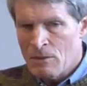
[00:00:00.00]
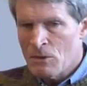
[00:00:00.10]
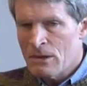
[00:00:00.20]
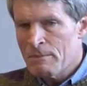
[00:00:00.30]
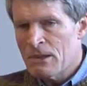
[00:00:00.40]
It
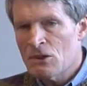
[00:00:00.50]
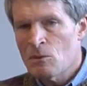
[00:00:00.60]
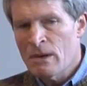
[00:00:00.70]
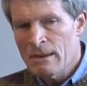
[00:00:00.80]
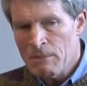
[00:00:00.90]
wouldn't have been
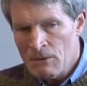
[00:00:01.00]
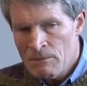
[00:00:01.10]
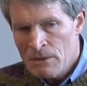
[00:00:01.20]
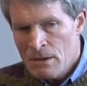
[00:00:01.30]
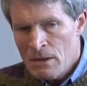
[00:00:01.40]
tweetable.
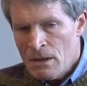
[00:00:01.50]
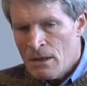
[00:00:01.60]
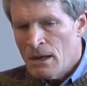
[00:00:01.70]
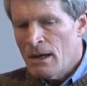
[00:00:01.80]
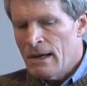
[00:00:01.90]

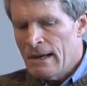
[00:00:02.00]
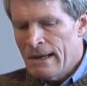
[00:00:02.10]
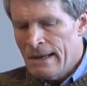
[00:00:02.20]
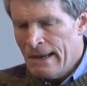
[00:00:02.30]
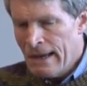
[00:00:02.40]
Uh,
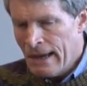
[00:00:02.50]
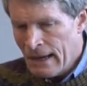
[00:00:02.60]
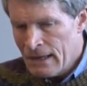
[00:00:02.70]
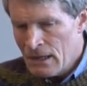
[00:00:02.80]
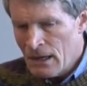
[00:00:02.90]

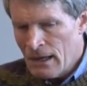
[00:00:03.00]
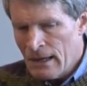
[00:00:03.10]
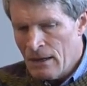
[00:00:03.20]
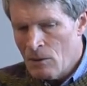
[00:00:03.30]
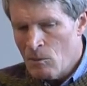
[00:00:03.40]
and
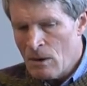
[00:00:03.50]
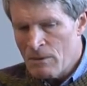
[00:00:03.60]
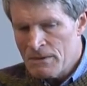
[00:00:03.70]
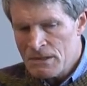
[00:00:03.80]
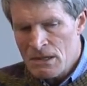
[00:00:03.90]
uh, what
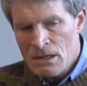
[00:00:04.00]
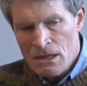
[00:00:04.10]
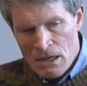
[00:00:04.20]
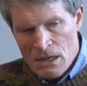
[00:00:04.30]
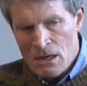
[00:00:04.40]
we've seen
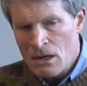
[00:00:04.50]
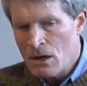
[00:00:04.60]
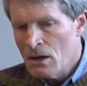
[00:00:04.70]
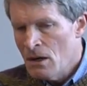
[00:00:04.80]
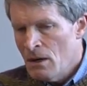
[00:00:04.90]

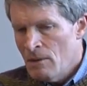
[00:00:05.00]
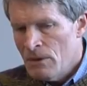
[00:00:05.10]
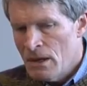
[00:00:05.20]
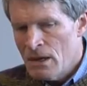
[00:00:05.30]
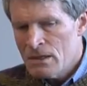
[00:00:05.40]
here
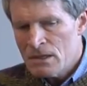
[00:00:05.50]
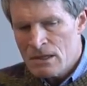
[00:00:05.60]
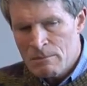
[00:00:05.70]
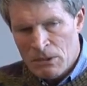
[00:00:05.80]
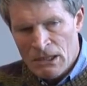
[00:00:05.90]
is
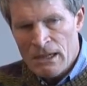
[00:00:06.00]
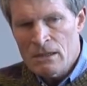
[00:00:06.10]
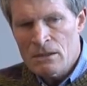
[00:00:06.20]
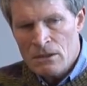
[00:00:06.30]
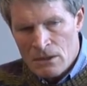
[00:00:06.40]
such
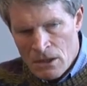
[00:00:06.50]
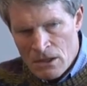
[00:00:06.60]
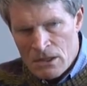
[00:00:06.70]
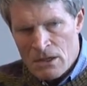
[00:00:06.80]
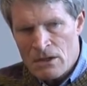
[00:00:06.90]
blatant
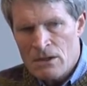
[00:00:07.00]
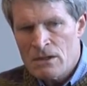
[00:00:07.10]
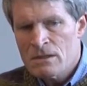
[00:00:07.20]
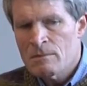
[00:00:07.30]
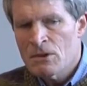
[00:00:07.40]

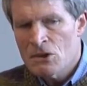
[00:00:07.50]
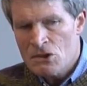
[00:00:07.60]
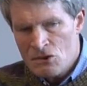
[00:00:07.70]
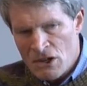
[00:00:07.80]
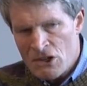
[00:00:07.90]
authoritarianism,
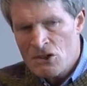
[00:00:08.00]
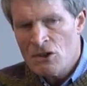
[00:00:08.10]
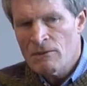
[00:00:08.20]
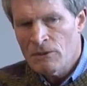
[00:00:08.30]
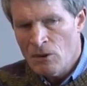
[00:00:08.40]

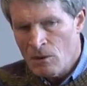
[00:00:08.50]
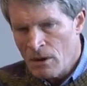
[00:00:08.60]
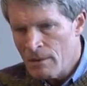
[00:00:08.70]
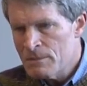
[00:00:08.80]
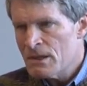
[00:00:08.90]
destruction of
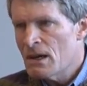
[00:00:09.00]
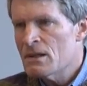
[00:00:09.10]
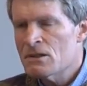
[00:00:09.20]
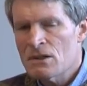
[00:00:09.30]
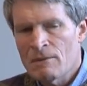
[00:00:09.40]
norms,
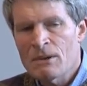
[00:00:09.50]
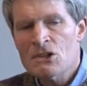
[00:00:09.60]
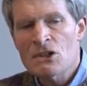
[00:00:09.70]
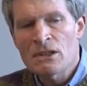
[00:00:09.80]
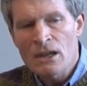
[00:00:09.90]
and so
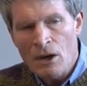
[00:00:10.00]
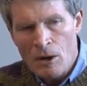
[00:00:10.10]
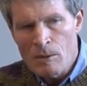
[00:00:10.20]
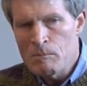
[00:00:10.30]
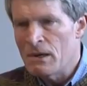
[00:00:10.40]
much in the
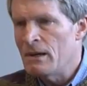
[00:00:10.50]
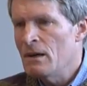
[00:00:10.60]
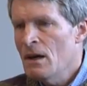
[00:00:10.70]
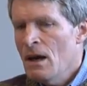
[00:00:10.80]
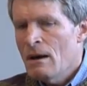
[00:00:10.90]
open
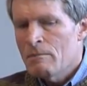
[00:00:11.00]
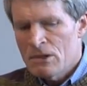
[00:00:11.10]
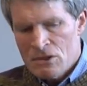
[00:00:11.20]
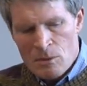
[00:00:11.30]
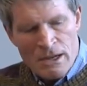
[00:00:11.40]

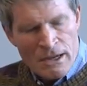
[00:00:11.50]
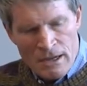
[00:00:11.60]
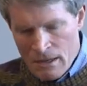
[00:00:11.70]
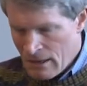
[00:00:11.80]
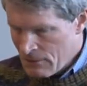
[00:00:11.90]

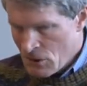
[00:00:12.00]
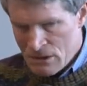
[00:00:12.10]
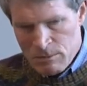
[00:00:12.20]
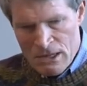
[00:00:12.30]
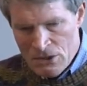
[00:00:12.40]
between, of
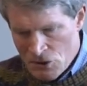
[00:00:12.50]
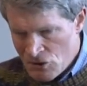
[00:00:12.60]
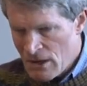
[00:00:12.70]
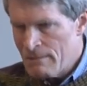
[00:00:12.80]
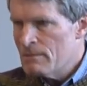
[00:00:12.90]
course, President
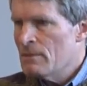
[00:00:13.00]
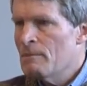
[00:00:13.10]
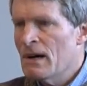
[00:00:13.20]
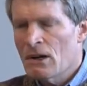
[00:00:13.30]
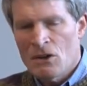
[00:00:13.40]
Trump,
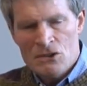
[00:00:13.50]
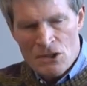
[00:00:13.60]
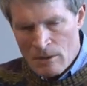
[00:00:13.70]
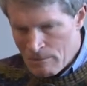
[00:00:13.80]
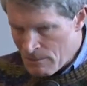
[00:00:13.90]
but
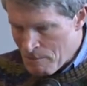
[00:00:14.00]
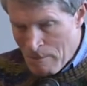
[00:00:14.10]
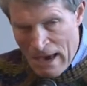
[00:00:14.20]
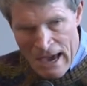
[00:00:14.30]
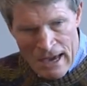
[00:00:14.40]
also
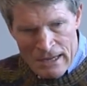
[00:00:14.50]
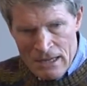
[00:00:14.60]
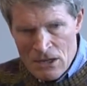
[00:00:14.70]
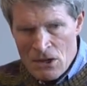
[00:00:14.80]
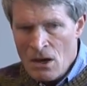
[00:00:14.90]

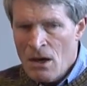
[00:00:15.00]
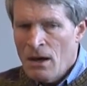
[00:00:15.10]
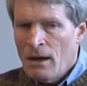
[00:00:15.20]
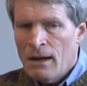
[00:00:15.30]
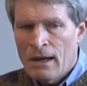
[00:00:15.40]
Bannon.
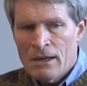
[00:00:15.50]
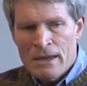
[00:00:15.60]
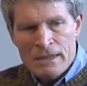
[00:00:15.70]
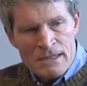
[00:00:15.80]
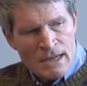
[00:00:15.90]
Uh,
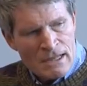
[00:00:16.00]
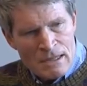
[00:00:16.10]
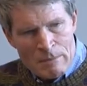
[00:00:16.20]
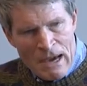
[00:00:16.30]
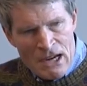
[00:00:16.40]
you this guy,
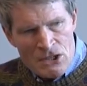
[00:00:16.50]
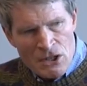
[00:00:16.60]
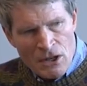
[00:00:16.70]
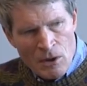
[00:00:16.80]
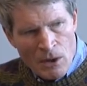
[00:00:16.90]

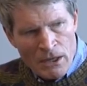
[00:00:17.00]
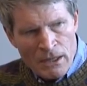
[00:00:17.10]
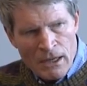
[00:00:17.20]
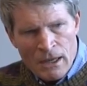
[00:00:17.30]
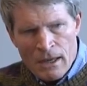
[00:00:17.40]
Sebastian
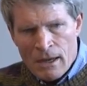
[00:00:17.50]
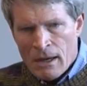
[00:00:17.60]
Gorka.